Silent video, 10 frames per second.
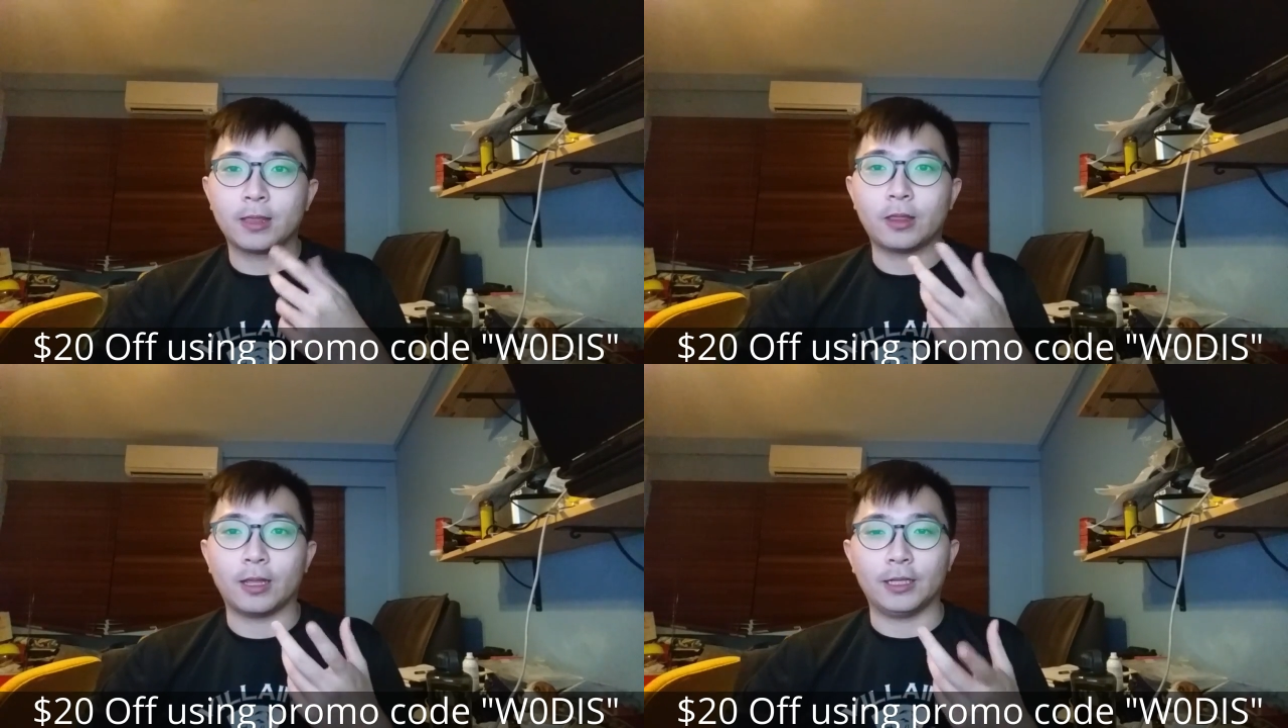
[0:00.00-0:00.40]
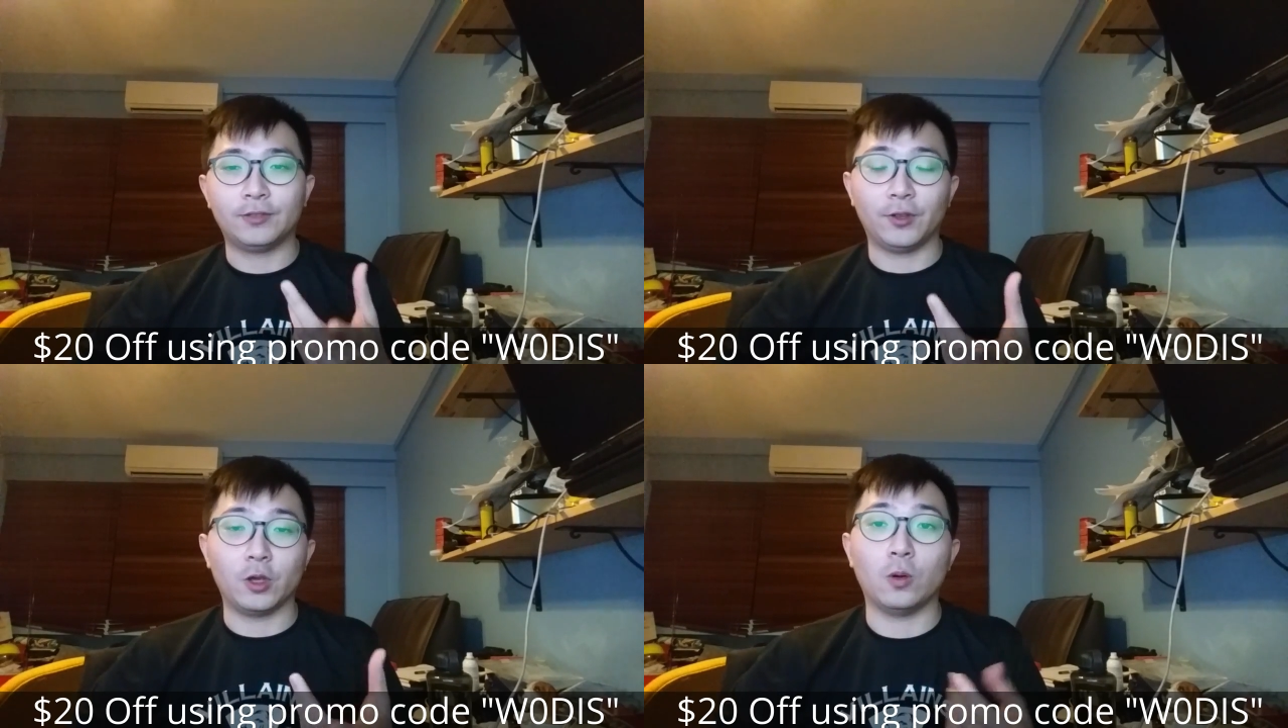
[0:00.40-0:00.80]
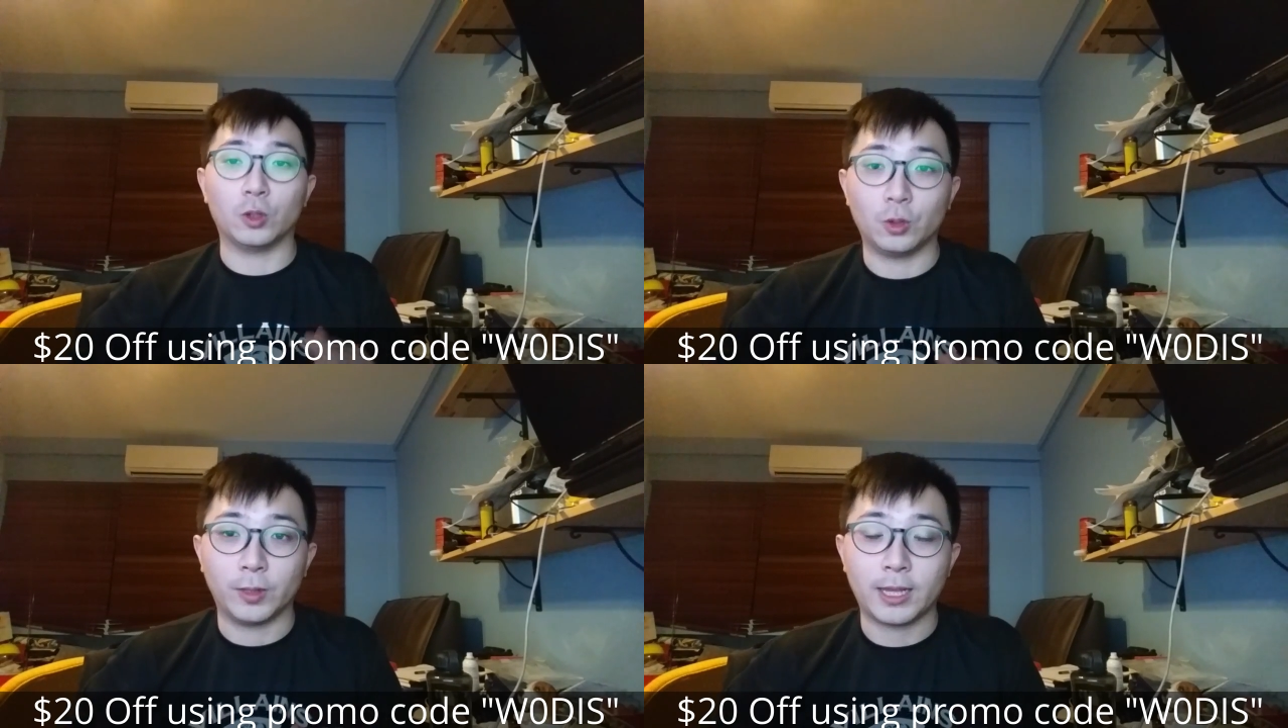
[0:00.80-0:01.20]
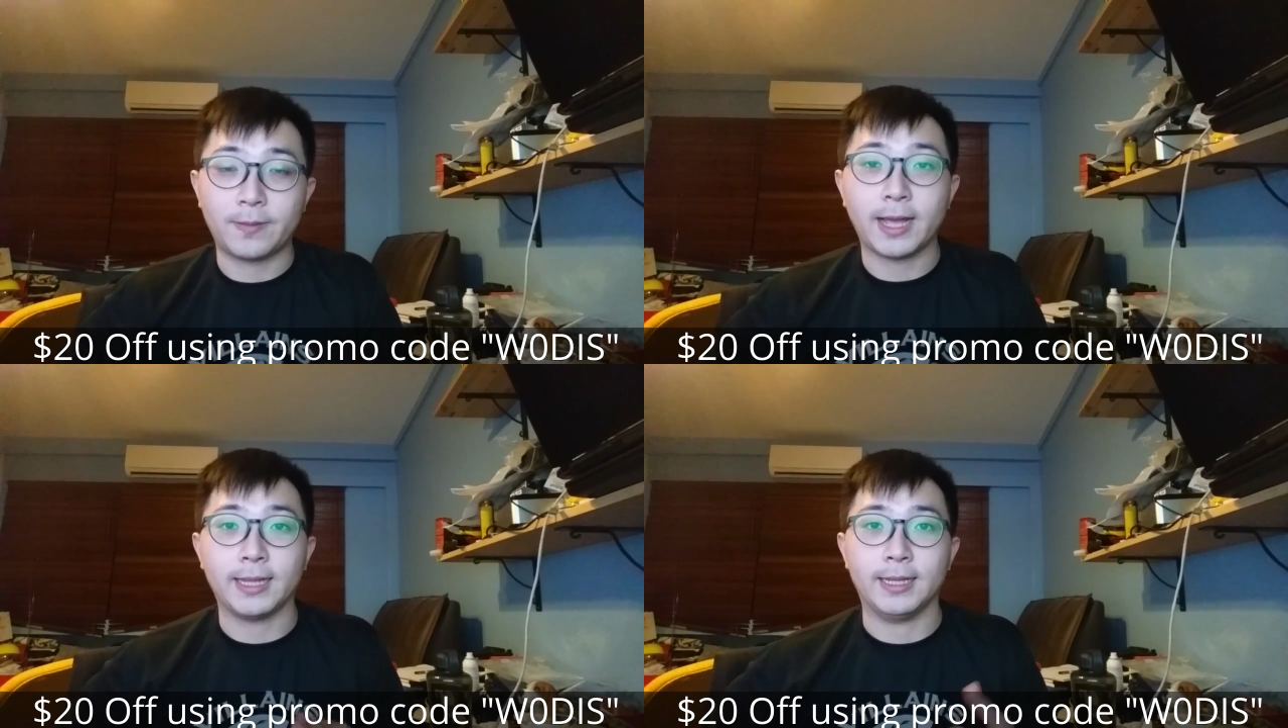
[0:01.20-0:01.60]
this video will also take
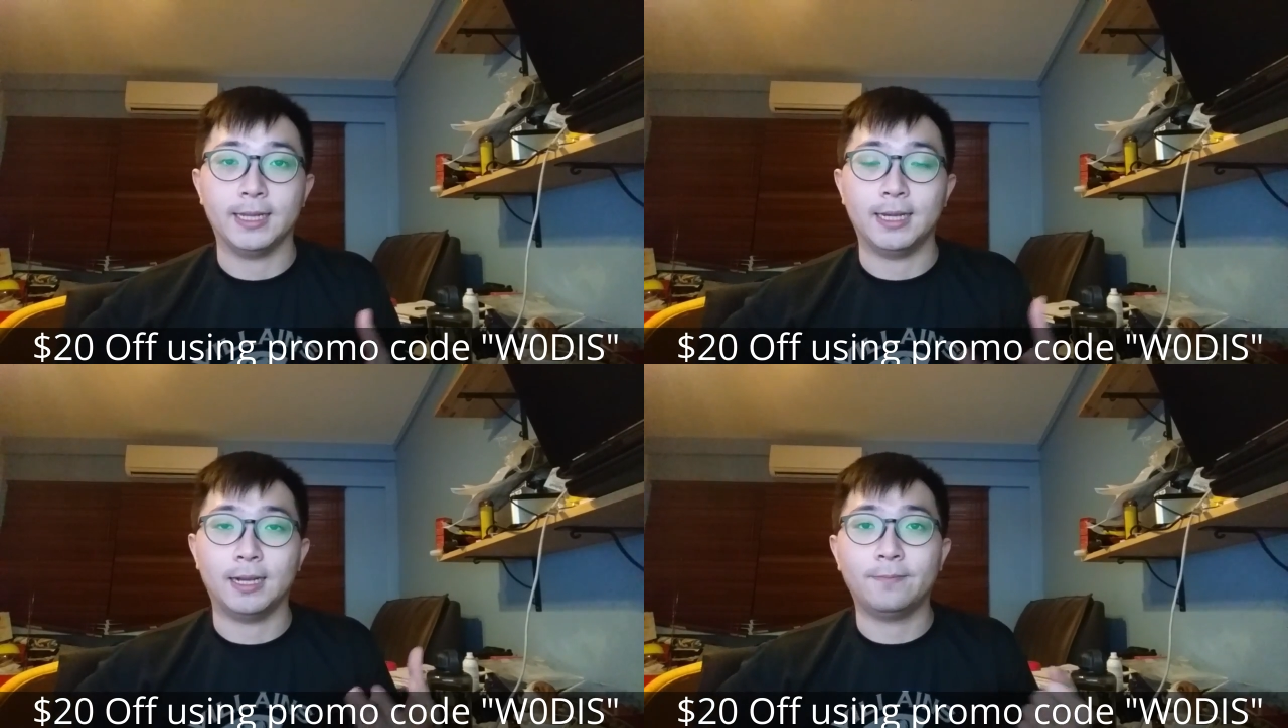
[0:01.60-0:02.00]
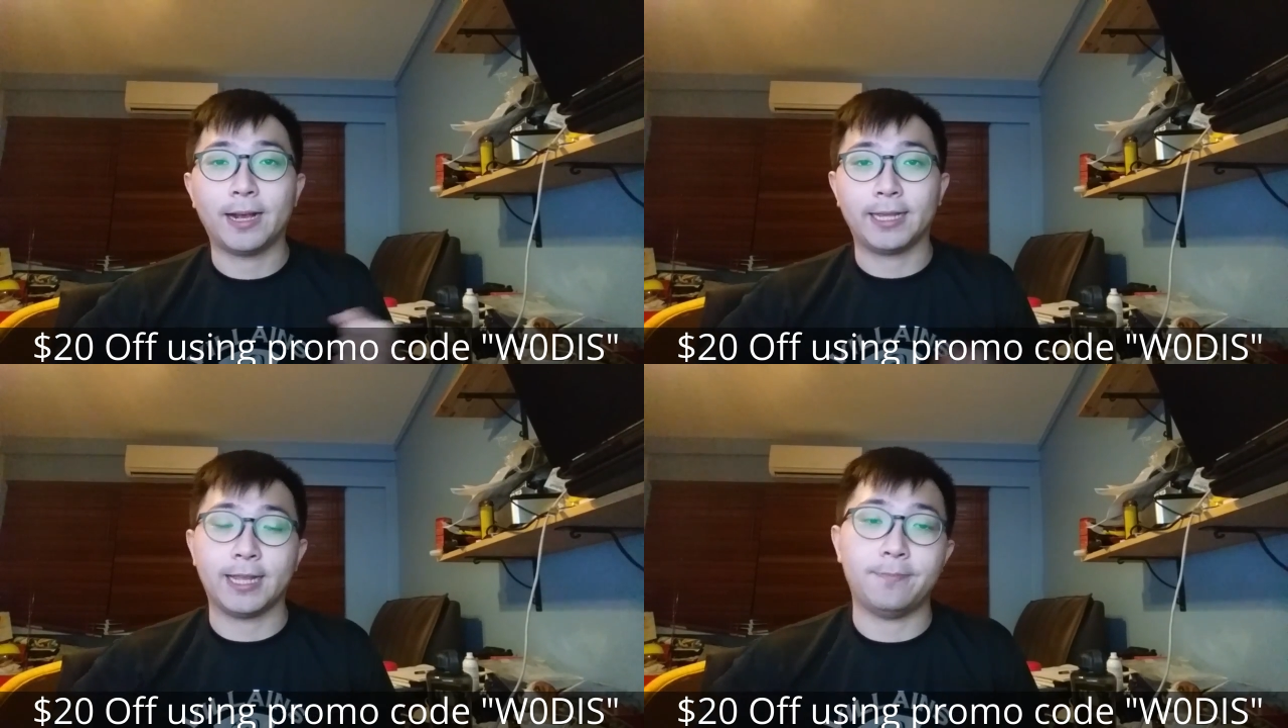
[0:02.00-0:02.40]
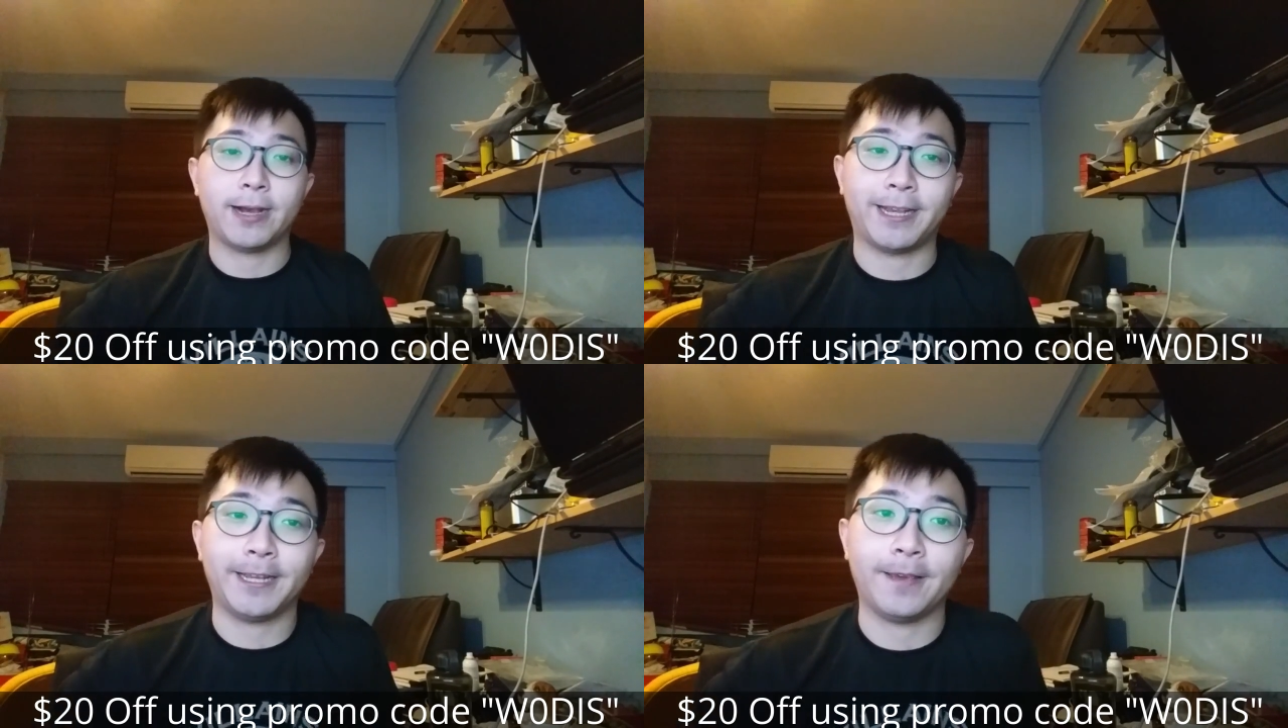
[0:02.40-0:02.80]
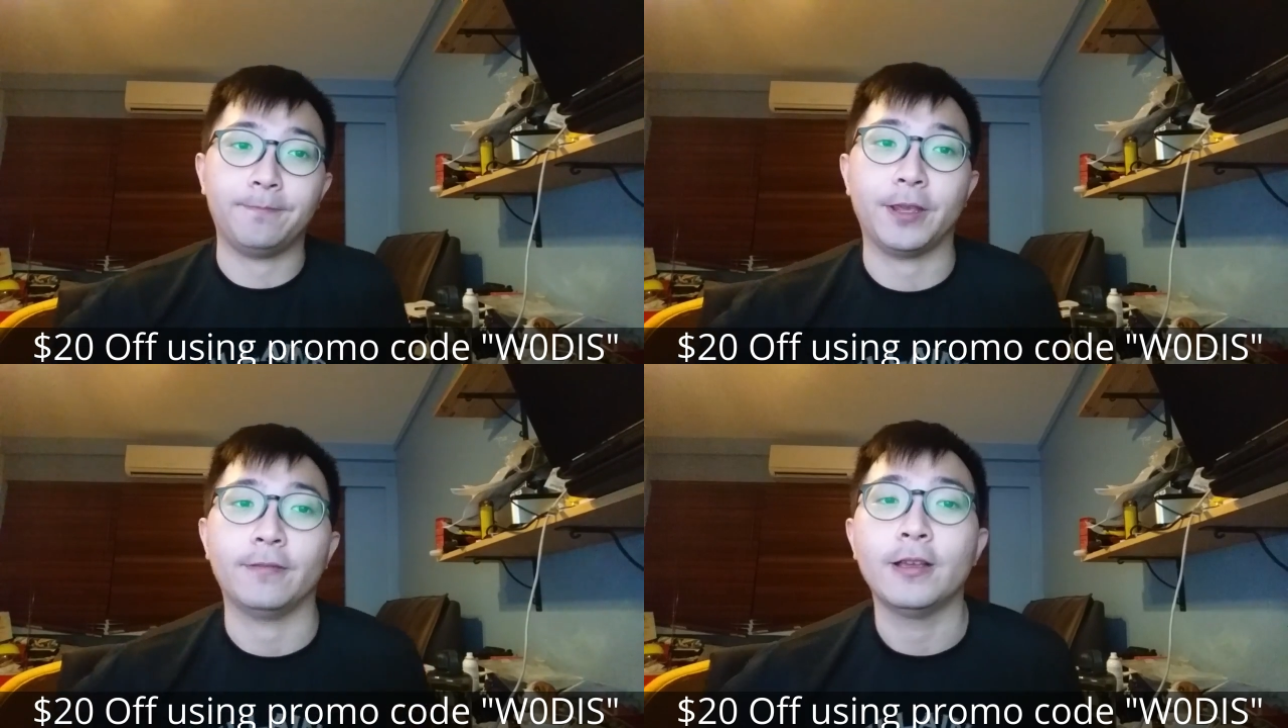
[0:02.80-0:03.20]
part in the market their marketing
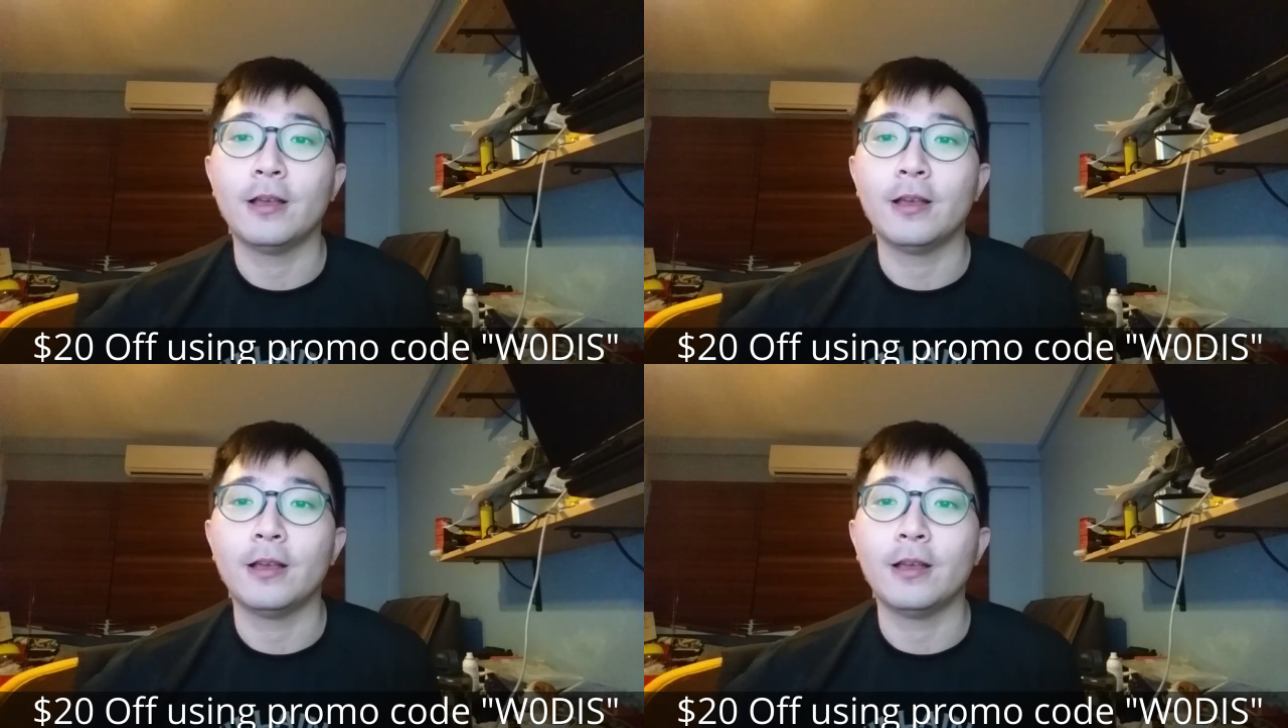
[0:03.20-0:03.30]
campaign.